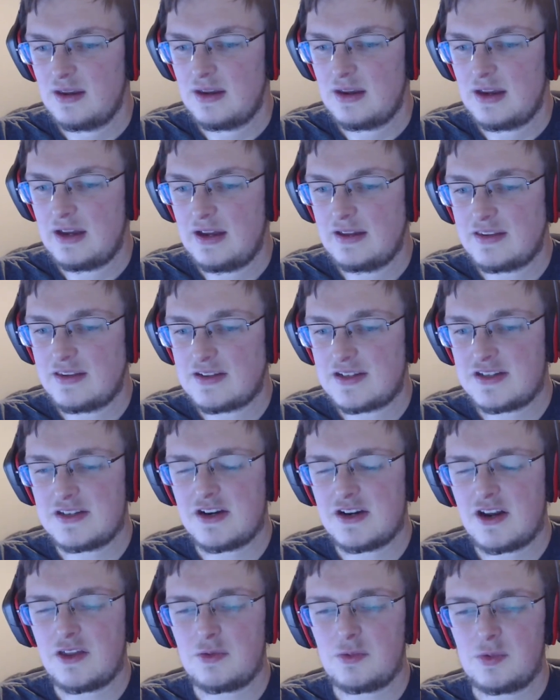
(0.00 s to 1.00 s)
Uh, this is
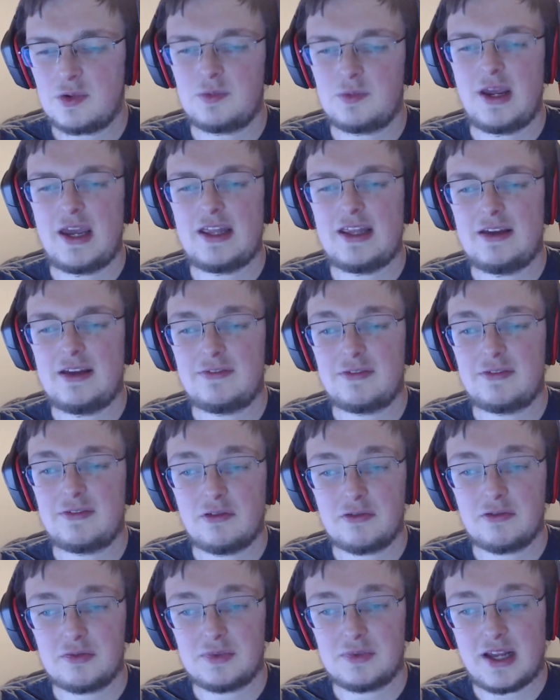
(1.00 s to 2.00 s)
another one we had left
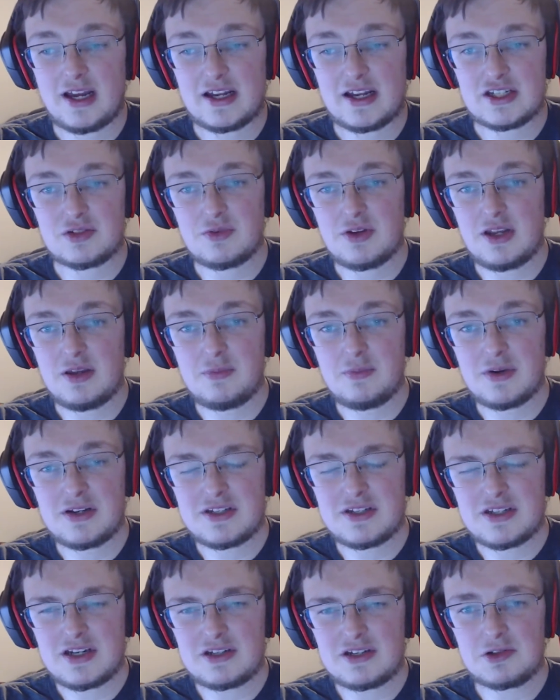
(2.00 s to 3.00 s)
over from last week, but
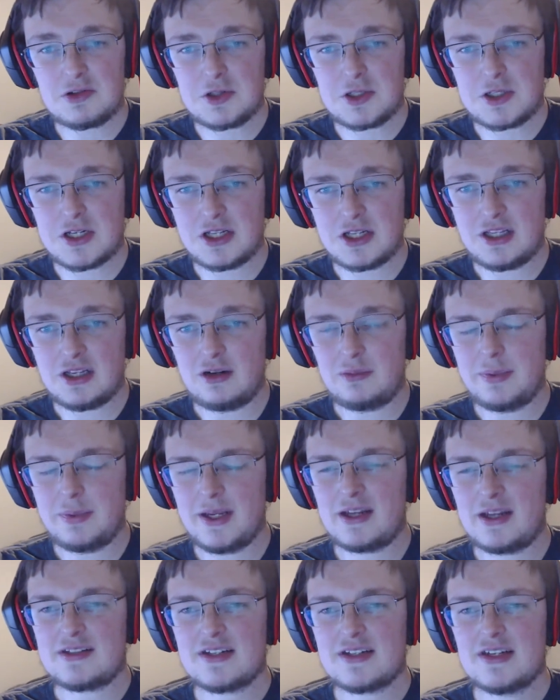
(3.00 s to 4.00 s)
it's an interesting little
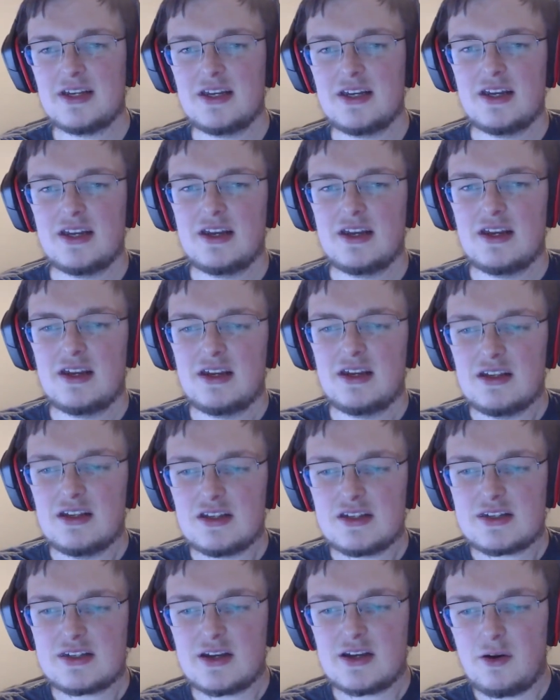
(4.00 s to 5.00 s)
bit.
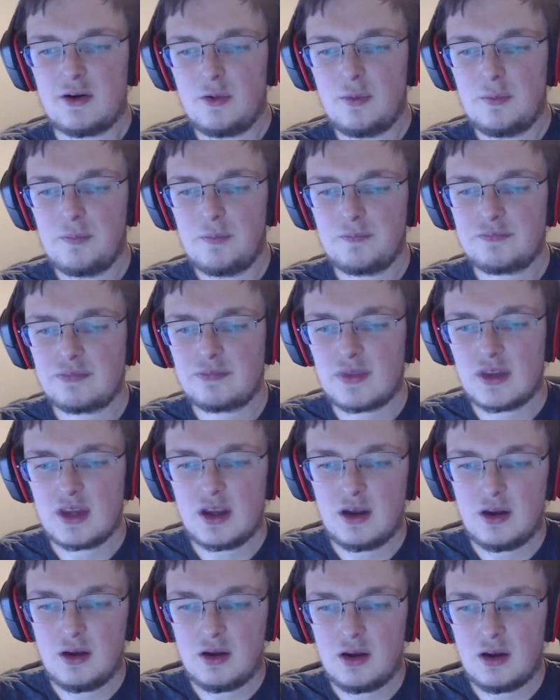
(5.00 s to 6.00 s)
So
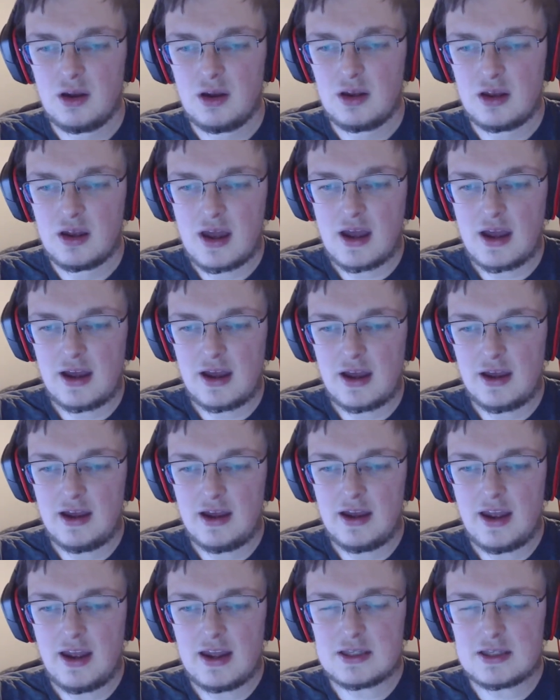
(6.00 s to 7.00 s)

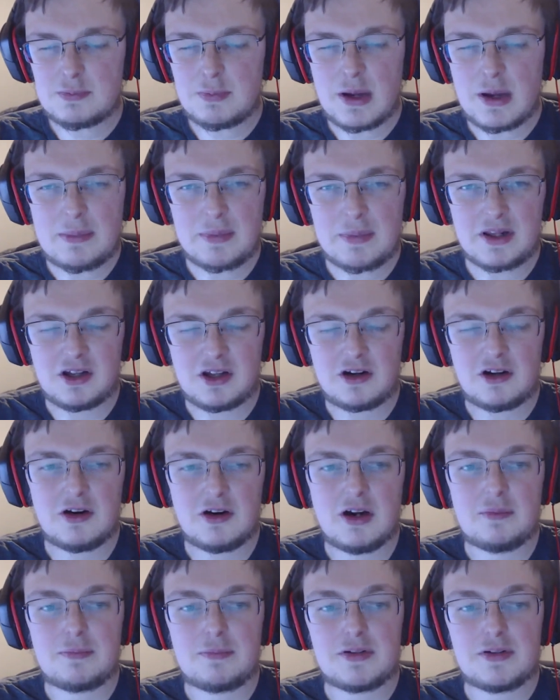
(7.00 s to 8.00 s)
uh, it's
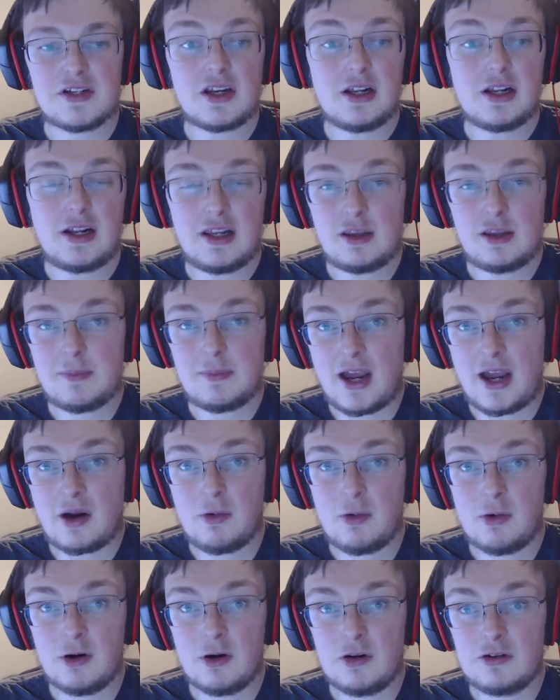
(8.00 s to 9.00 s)
popular, particularly in the
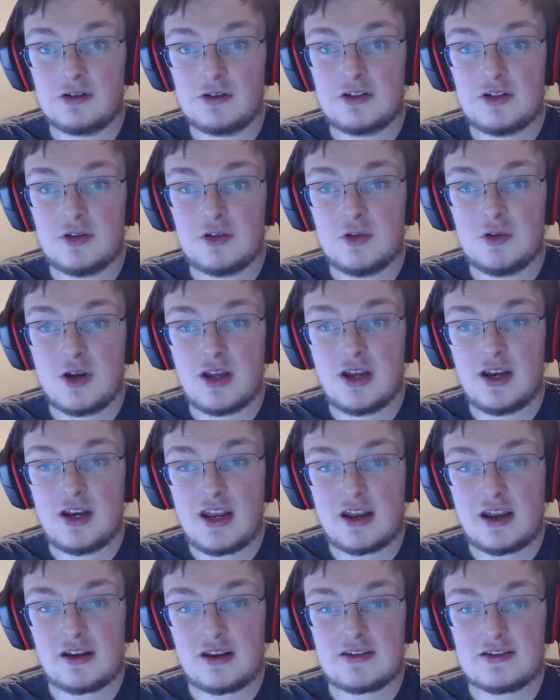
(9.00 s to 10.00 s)
Mac world, to
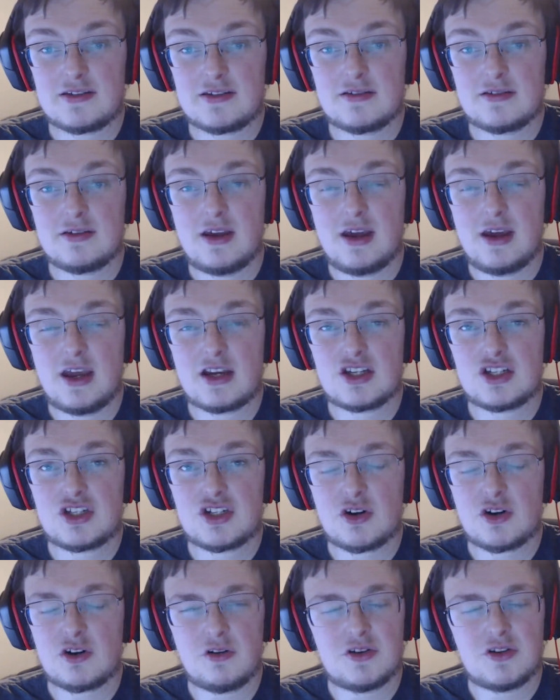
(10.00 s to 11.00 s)
connect
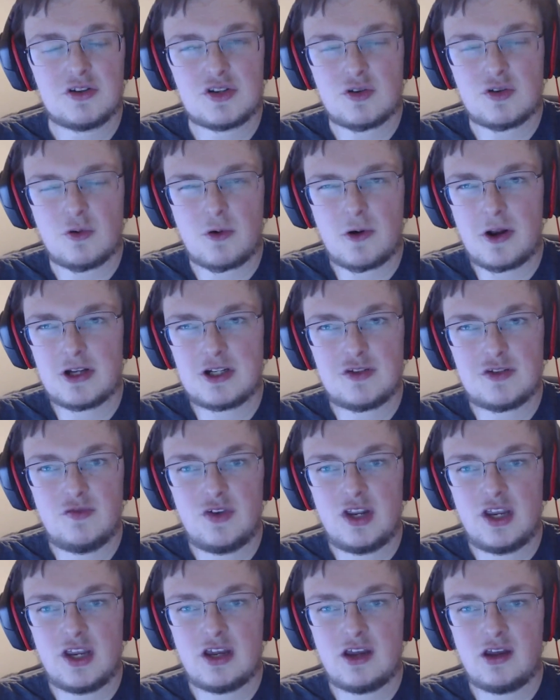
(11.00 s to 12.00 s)
external storage
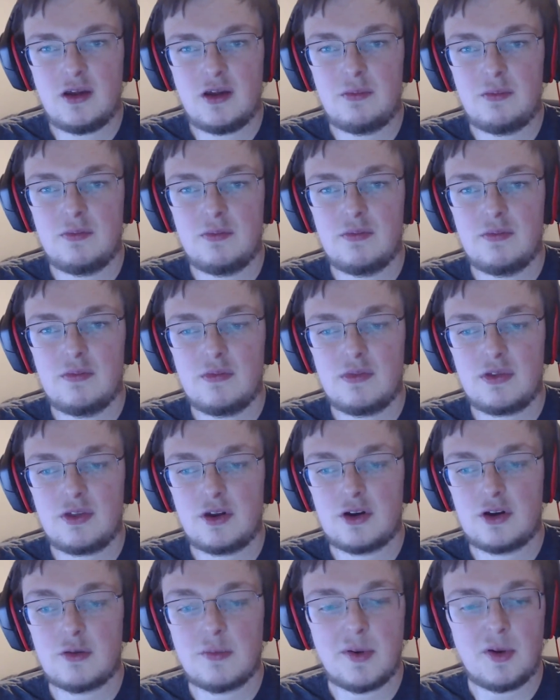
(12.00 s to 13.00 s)
via
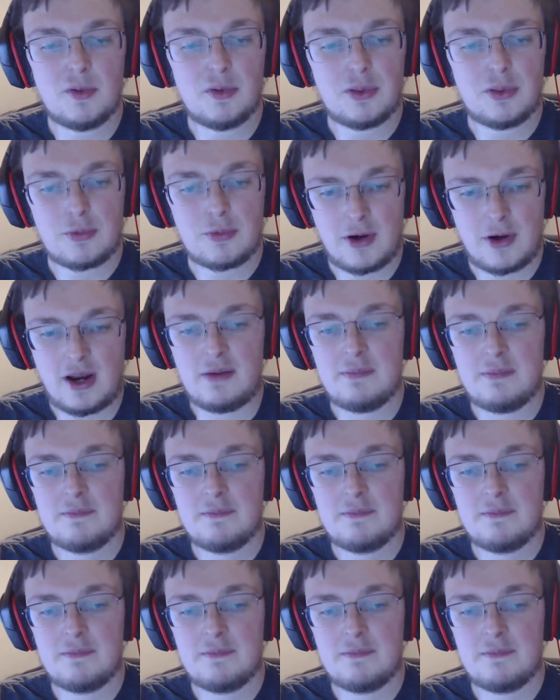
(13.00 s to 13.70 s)
Thunderbolt three.